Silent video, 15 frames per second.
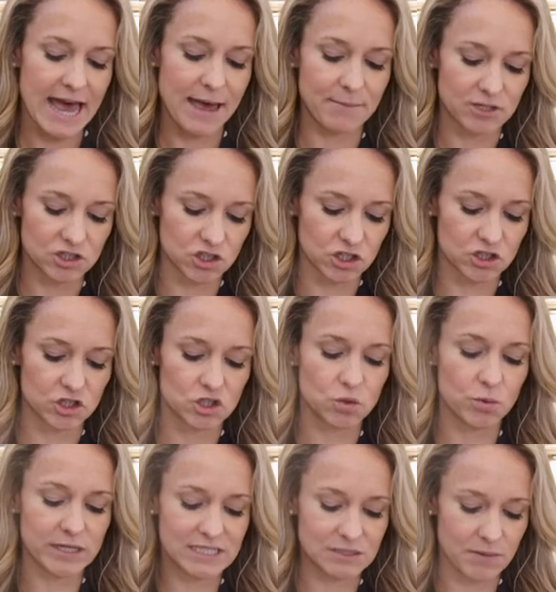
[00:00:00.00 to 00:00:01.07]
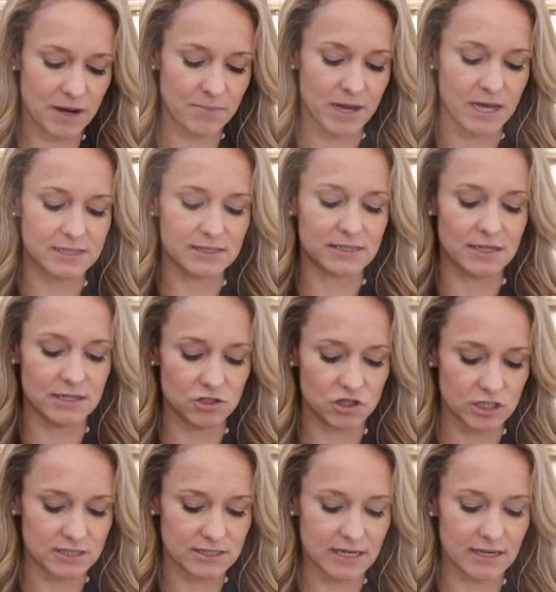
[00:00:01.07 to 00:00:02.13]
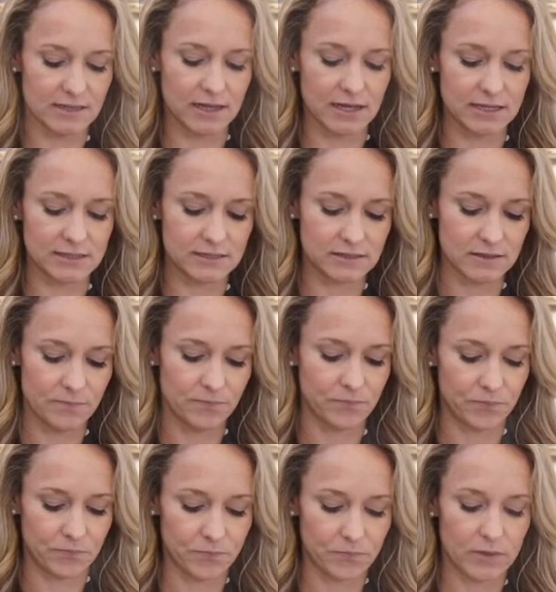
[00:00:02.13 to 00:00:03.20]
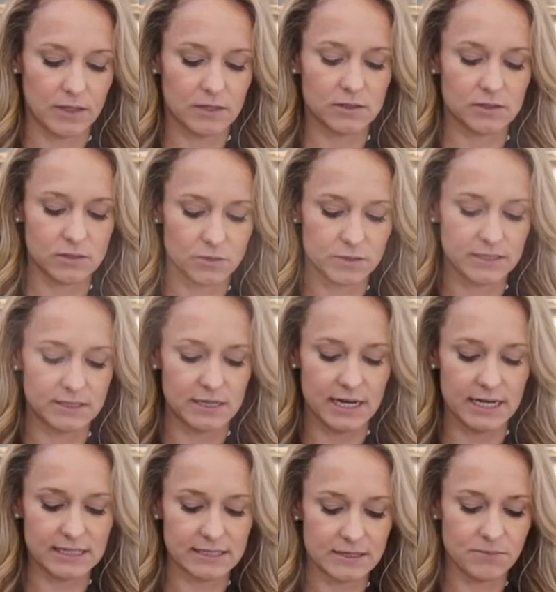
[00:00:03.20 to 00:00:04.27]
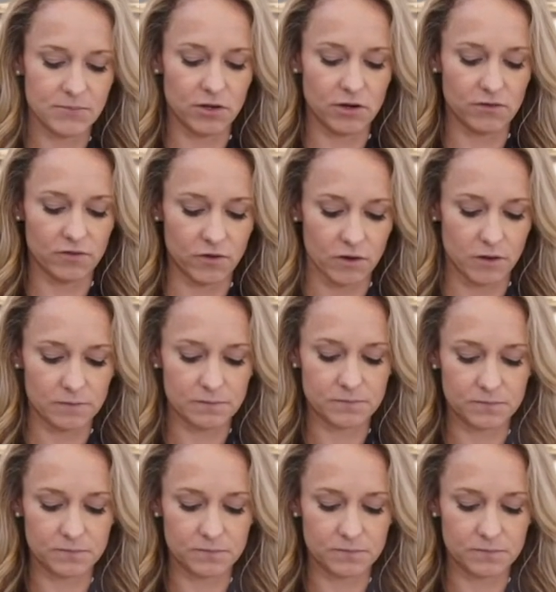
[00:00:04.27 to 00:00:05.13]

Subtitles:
I'm gonna start to twist my pasta just like this, so it's nice and beautiful.